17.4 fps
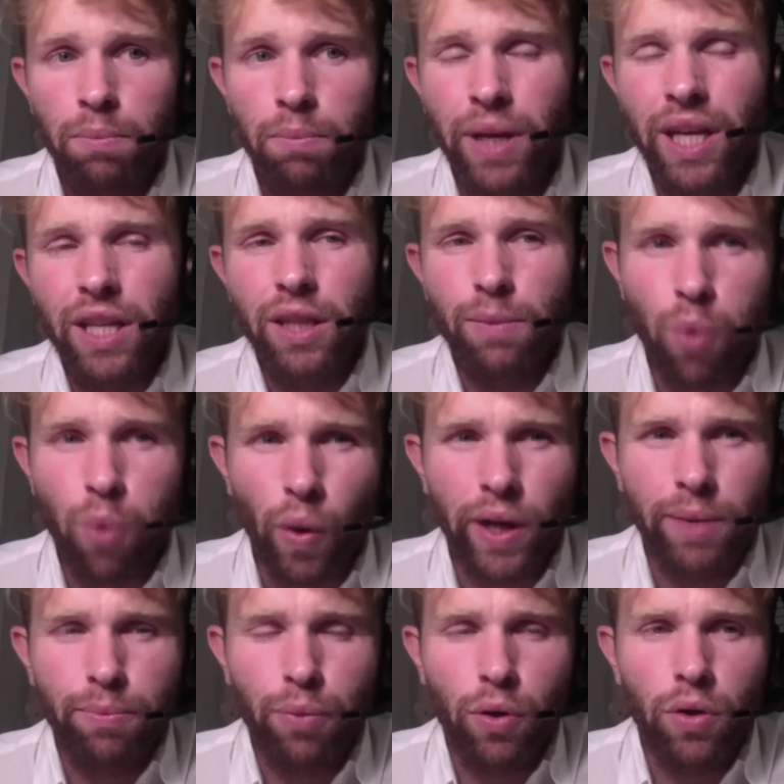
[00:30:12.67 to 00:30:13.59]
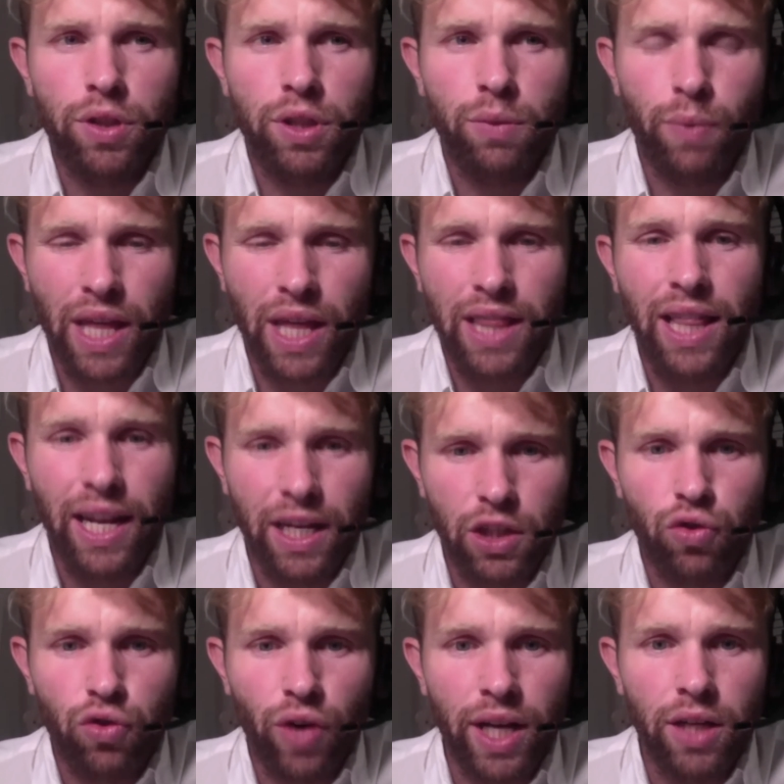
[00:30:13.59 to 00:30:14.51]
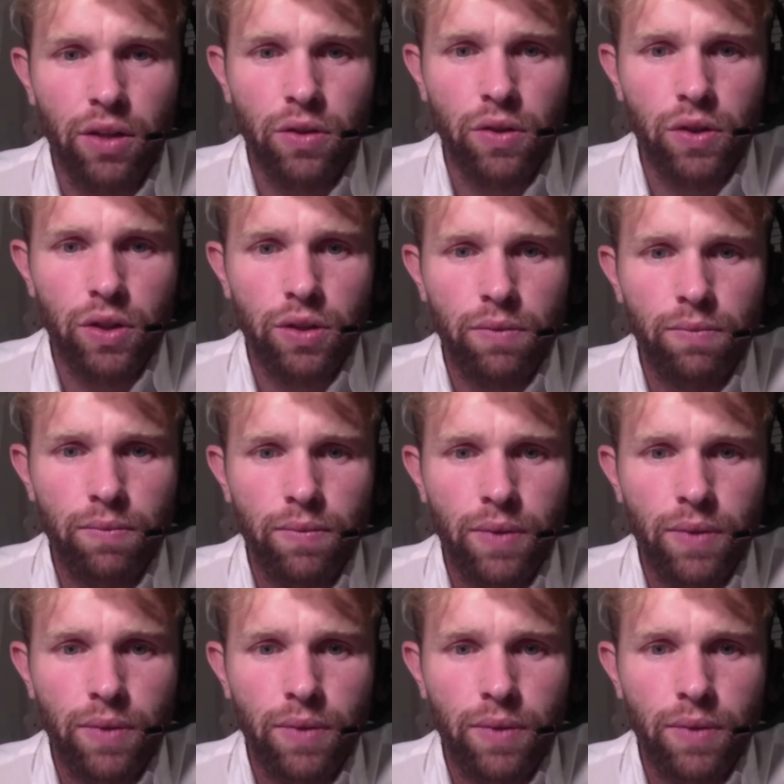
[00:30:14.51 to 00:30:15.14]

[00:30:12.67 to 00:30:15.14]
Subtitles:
being the point person with athletic trainers,